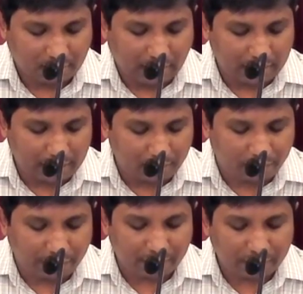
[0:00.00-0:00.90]
and in
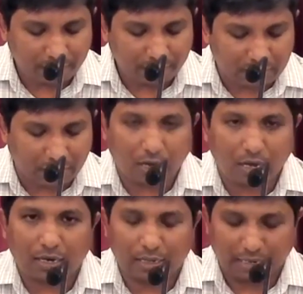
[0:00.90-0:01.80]
favor with
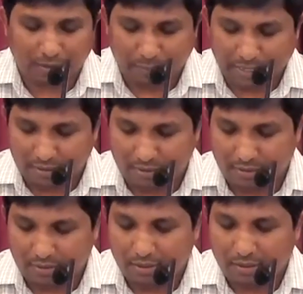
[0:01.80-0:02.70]
God and men.
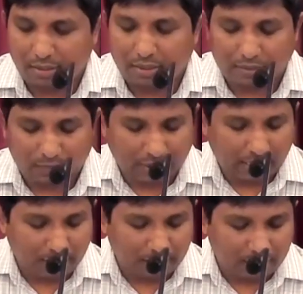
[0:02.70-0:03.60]
That's what I,